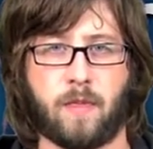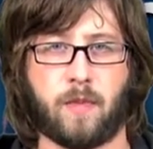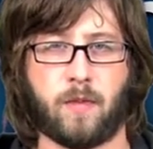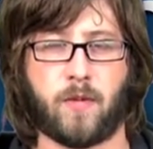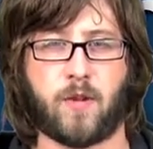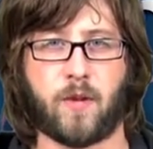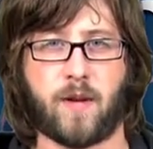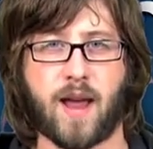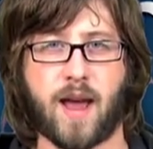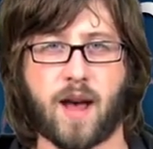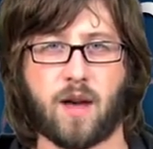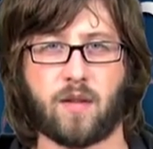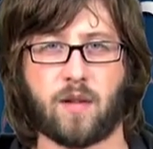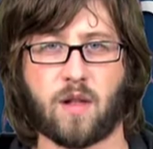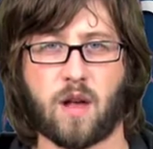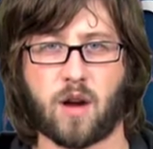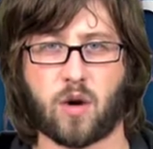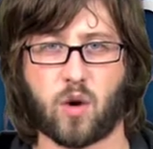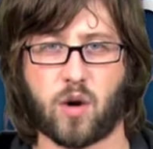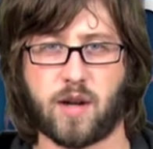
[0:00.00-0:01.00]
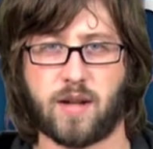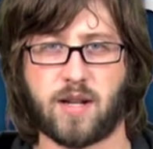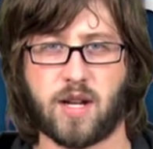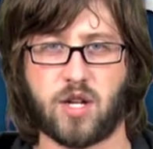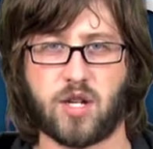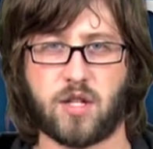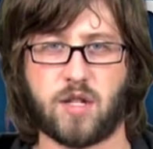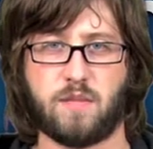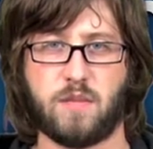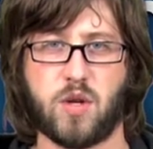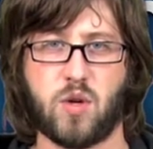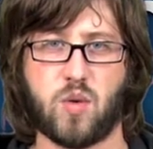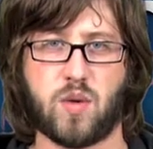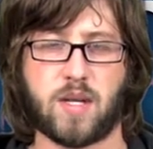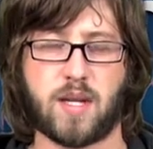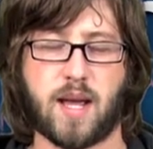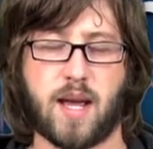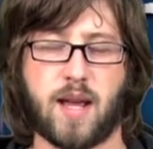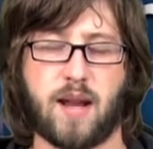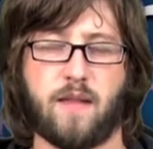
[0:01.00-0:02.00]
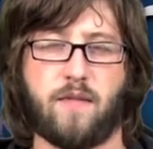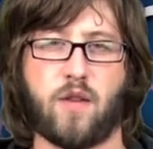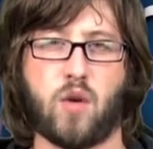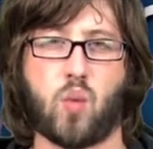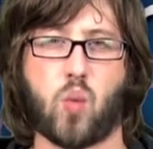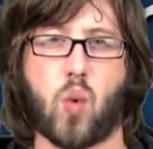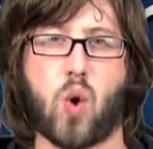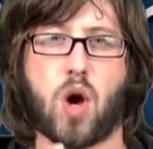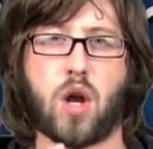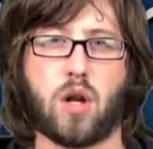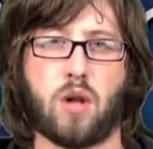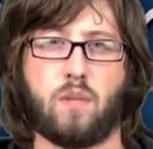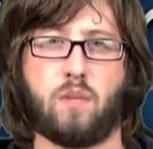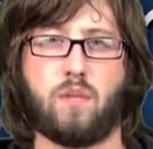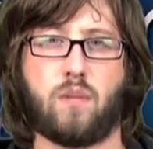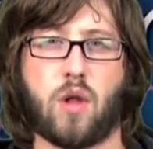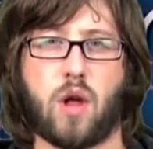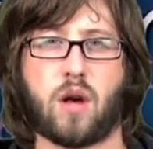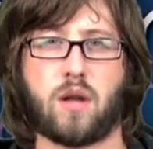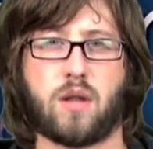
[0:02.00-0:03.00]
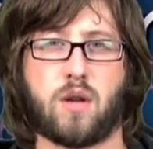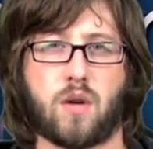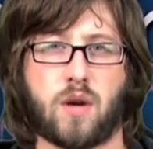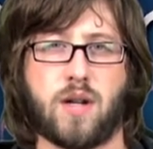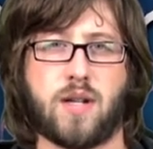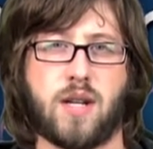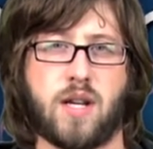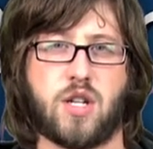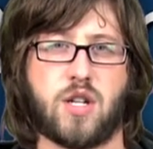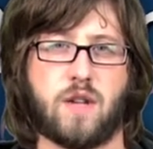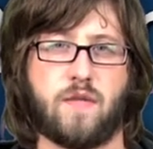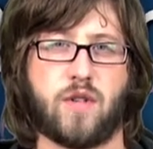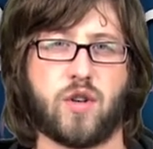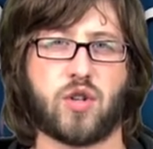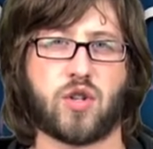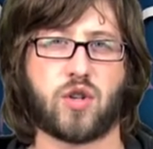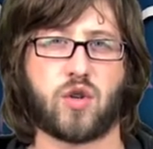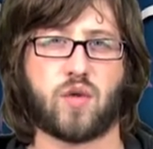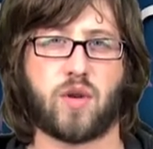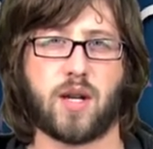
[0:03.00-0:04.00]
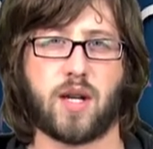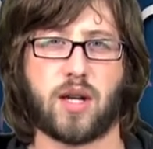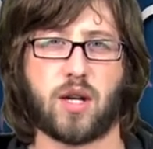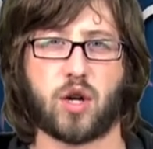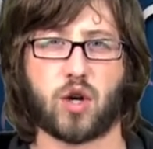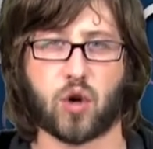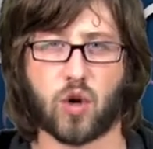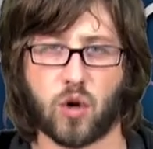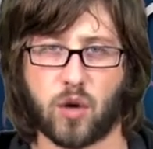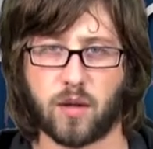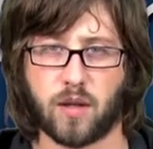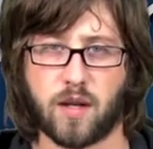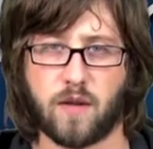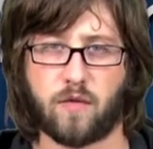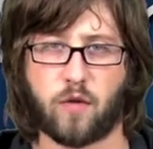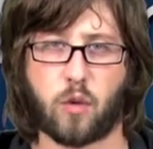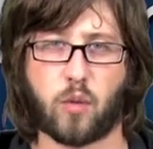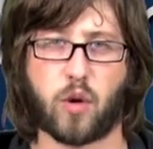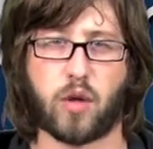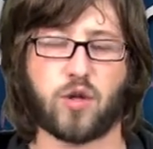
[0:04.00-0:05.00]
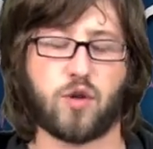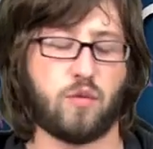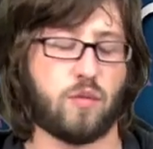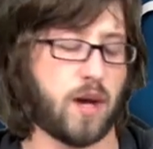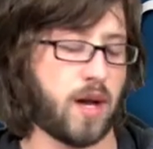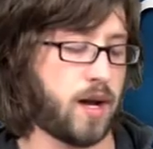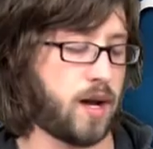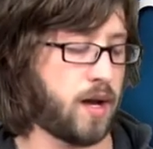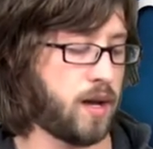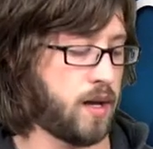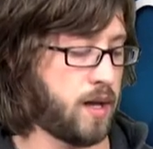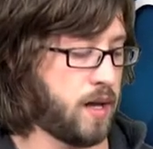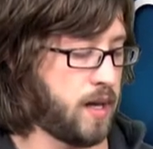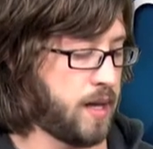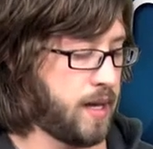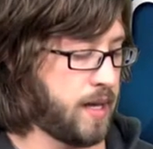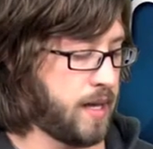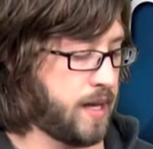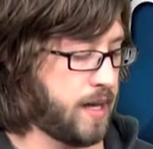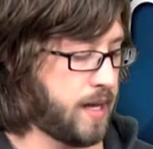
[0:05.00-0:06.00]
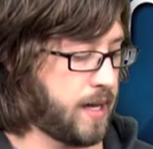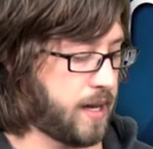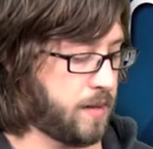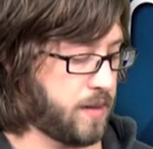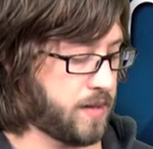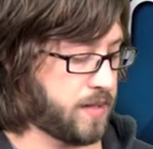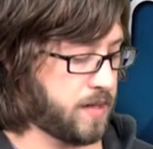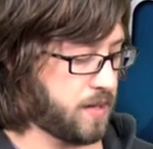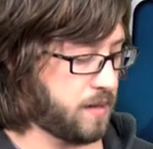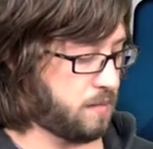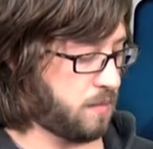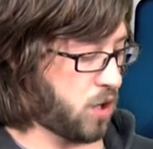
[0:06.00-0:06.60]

So now the lock orientation is mute, and if you want to lock the orientation of your screen, currently in 4.2 beta, um, it's in the